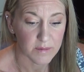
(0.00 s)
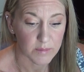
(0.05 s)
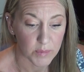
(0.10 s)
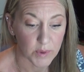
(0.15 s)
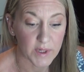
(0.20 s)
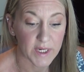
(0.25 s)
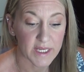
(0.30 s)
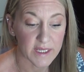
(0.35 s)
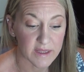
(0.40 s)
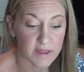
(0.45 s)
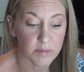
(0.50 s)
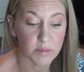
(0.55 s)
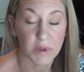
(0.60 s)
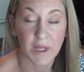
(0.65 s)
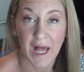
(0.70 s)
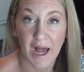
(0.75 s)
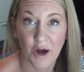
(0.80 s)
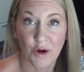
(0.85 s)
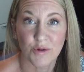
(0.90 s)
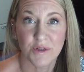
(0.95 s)
putting in the
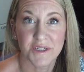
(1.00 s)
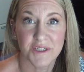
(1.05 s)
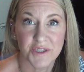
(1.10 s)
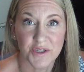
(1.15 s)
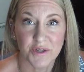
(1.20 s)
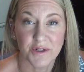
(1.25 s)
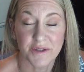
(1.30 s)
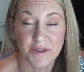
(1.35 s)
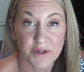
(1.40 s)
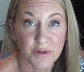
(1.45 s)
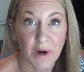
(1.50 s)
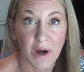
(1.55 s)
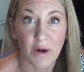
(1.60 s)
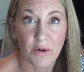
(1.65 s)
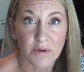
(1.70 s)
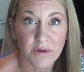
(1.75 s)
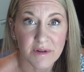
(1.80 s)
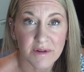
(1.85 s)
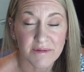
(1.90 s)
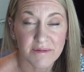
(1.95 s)
plow to turn the
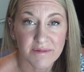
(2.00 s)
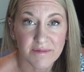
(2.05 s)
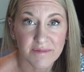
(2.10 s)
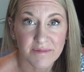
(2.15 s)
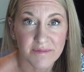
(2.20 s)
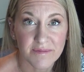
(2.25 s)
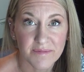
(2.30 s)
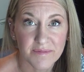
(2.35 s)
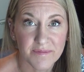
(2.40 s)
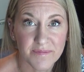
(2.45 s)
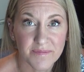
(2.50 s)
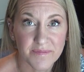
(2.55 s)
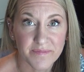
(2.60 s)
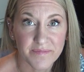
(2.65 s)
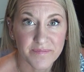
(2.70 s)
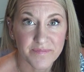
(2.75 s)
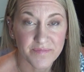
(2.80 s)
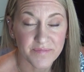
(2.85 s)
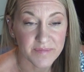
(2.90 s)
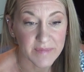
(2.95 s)
ground,
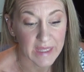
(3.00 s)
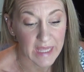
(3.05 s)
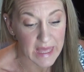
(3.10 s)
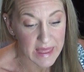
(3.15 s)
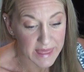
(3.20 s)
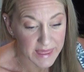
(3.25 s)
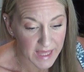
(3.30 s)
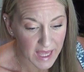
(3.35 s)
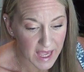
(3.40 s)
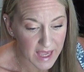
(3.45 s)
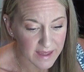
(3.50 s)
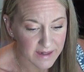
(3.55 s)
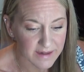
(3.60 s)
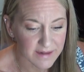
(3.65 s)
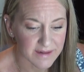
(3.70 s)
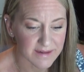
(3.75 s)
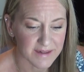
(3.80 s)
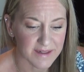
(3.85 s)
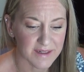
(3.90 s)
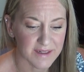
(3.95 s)
and
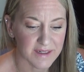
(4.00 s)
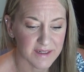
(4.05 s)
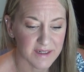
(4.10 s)
then